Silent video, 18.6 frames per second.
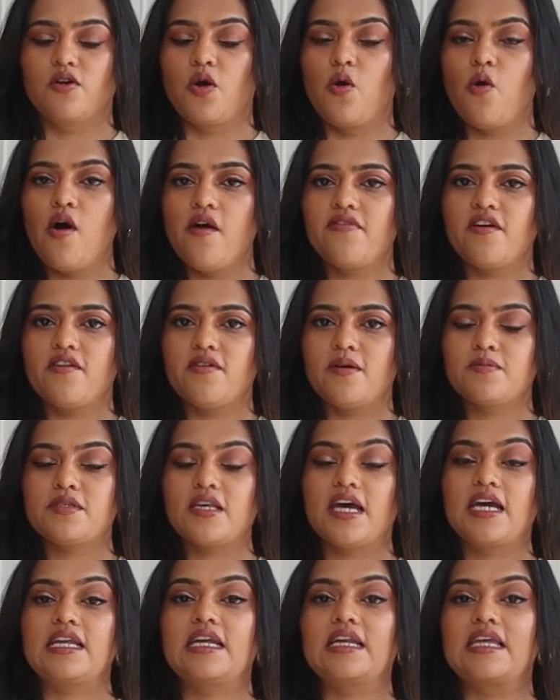go on their
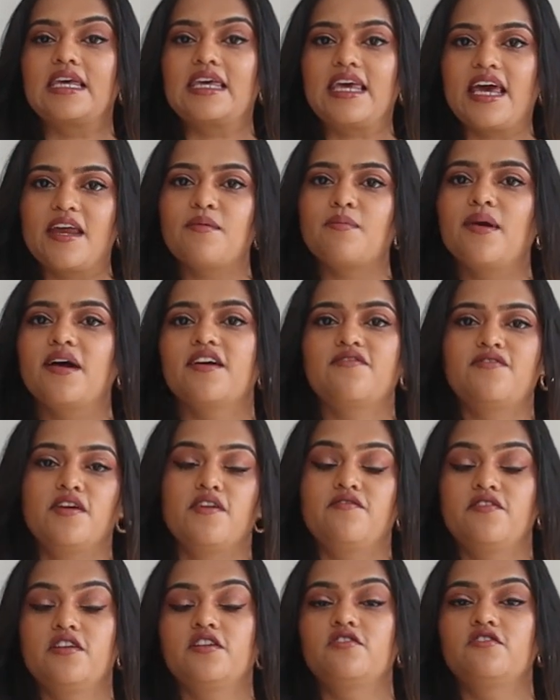website and get my
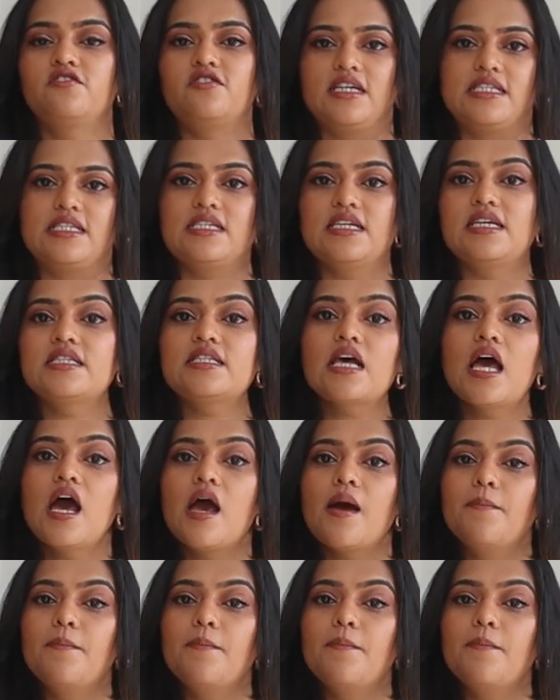favorite dresses